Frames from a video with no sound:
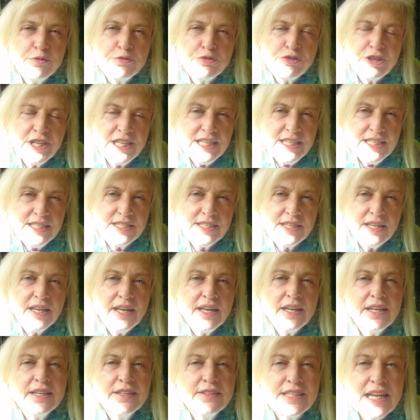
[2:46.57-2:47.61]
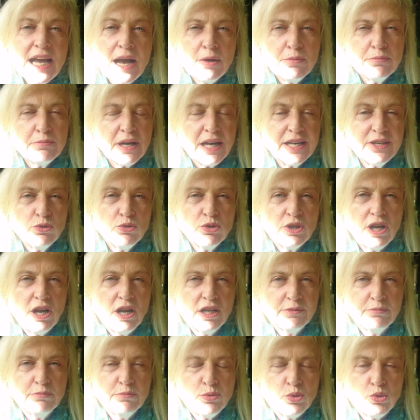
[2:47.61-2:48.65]
of trees down by your
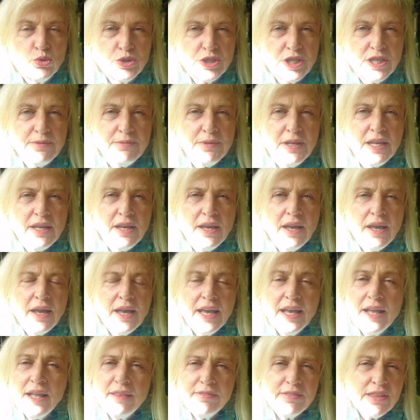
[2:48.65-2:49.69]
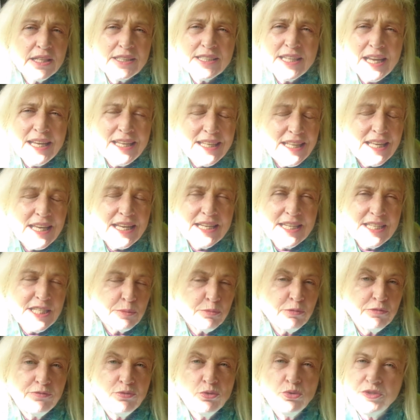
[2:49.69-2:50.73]
garden border it, they'll take years
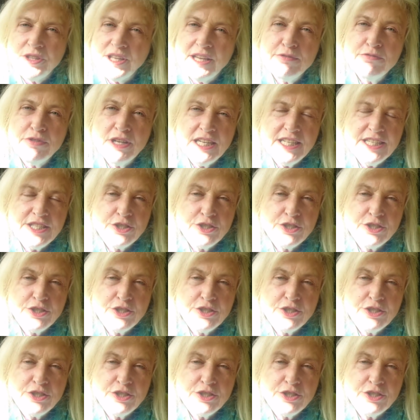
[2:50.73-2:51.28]
before they really